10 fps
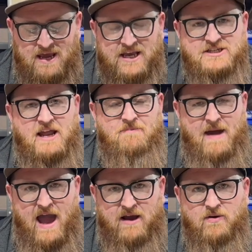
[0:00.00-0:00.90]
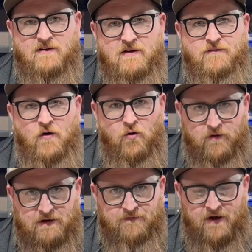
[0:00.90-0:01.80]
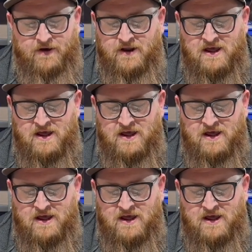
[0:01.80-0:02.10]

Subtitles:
send it back, we'll give you a full refund.